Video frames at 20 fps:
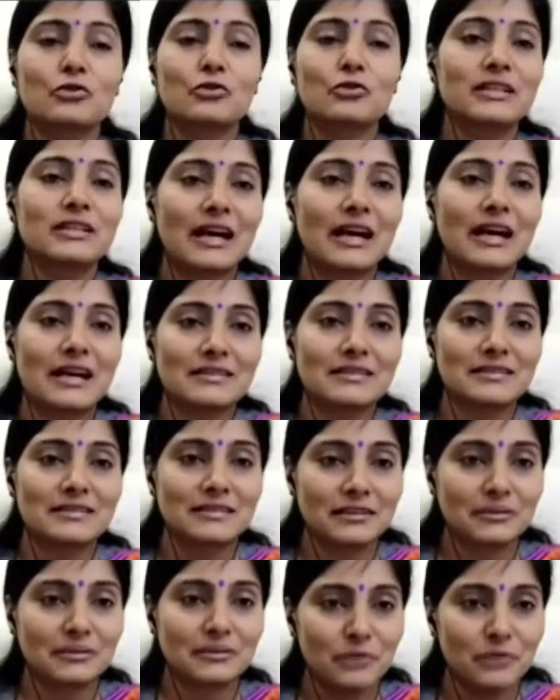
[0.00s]
caste and
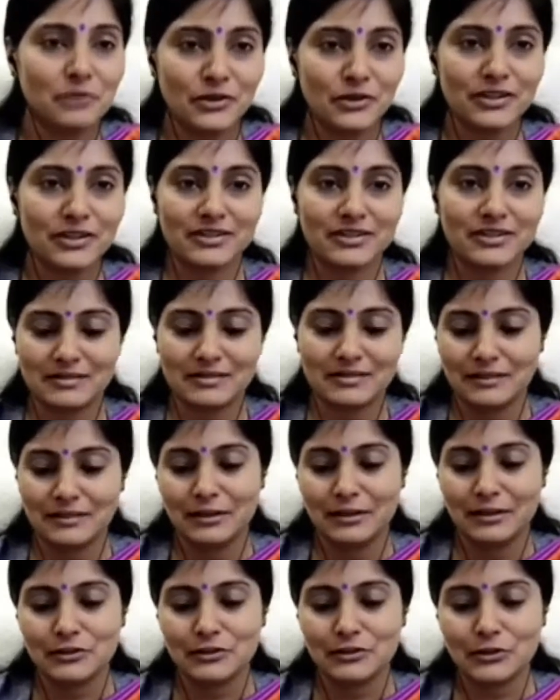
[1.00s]
communities.
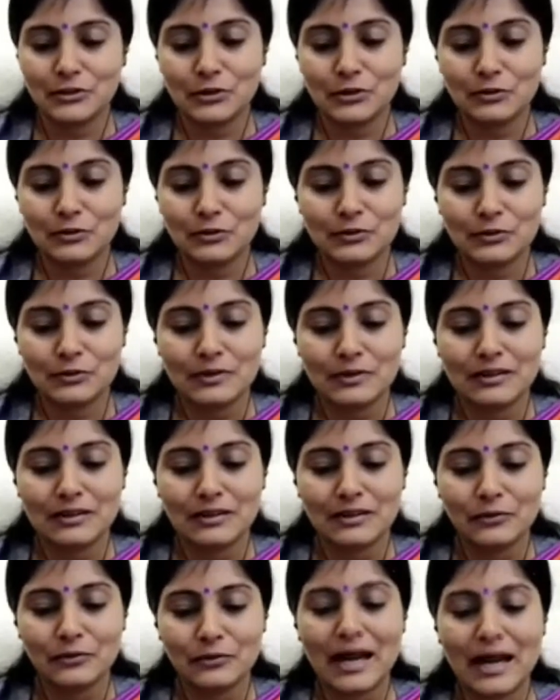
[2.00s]
So,
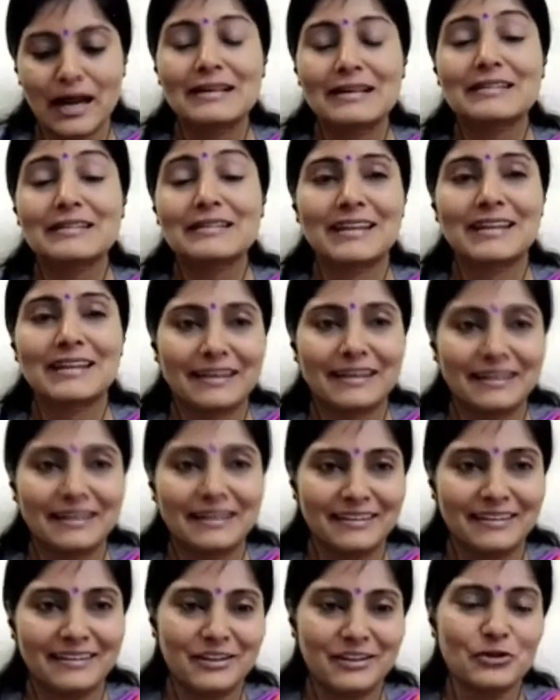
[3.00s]
when I say
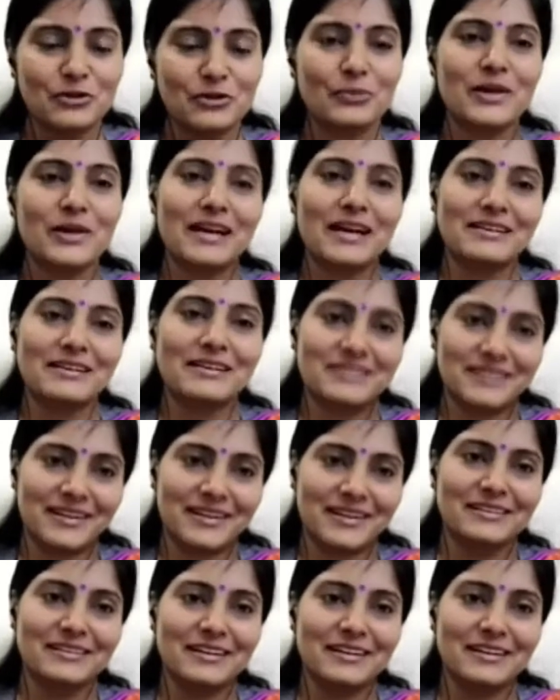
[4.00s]
UP has
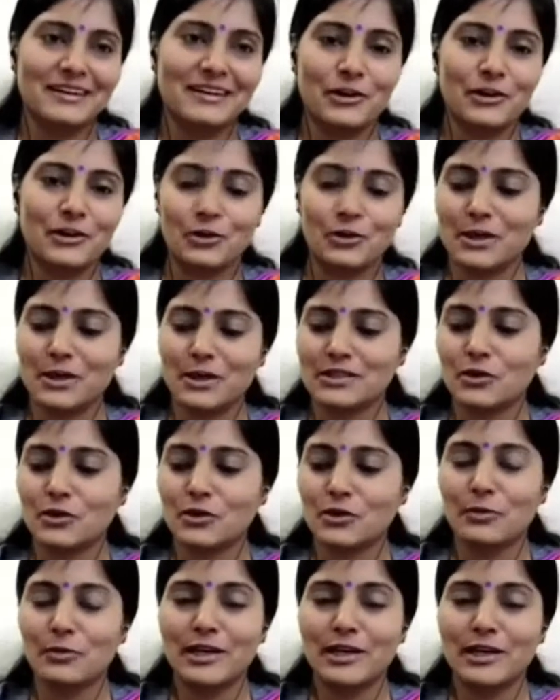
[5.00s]
changed, you must
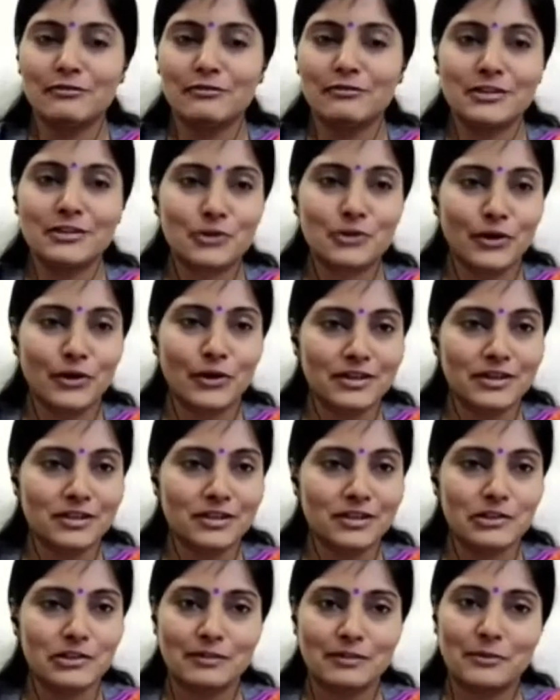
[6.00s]
not believe the stories
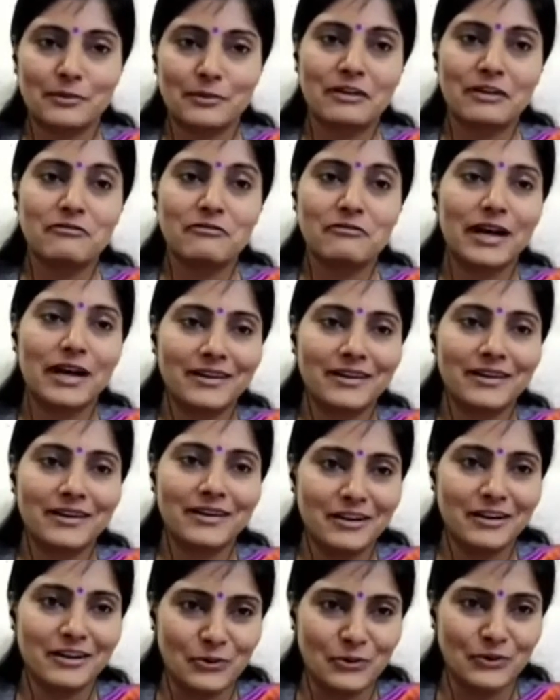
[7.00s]
which sometimes frightened
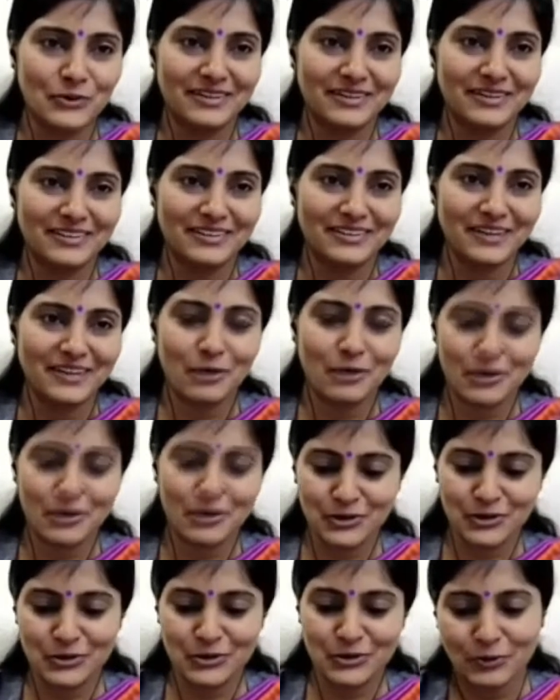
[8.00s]
you about
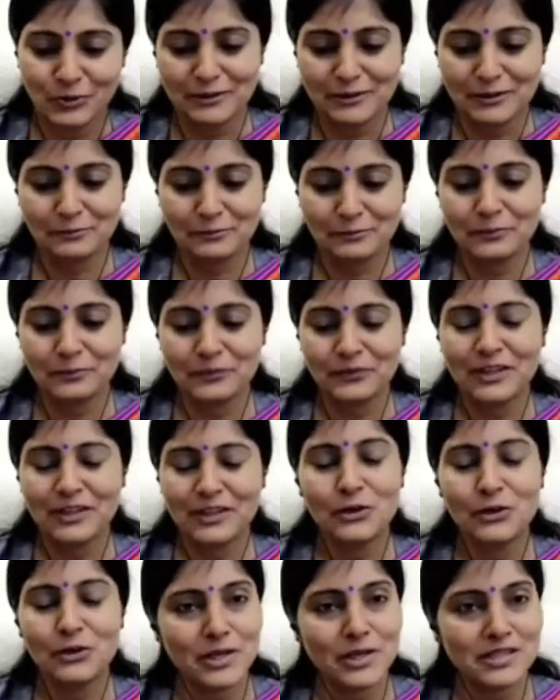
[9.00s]
UP.
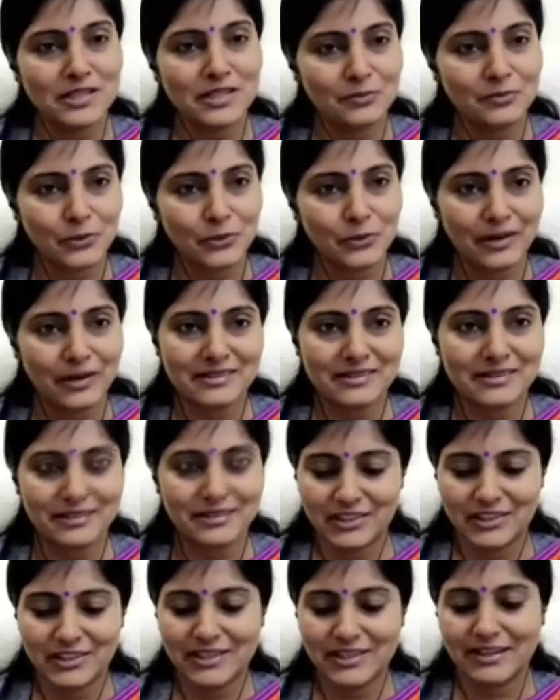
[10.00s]
UP is a progressive
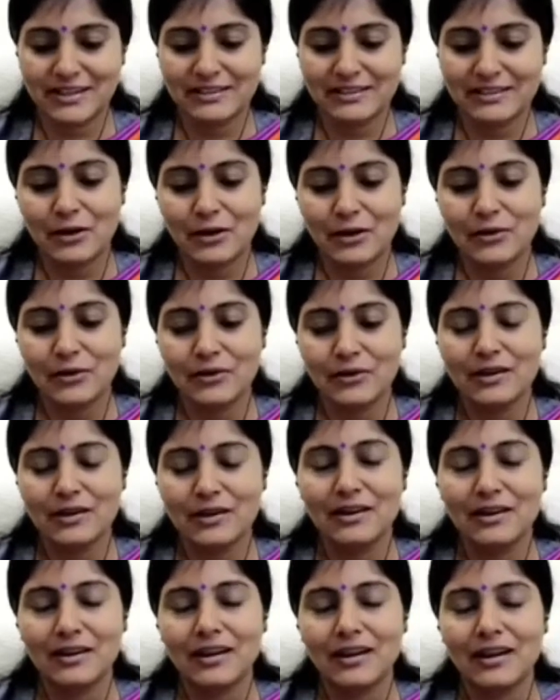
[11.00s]
state now.
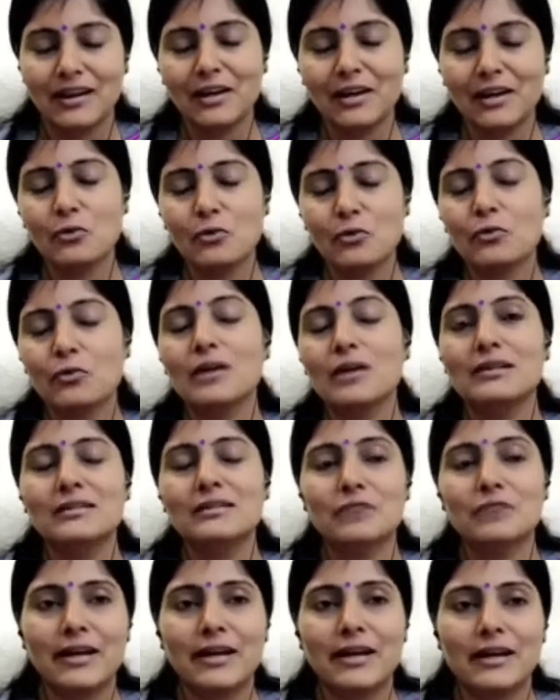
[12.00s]
In a world
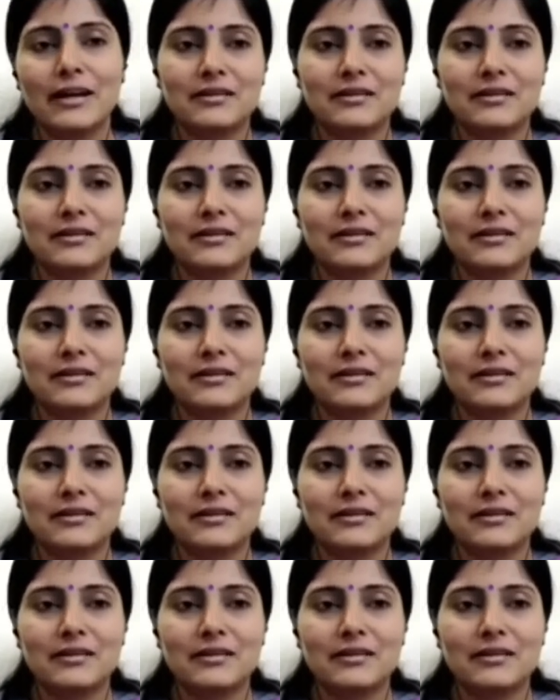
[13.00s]
where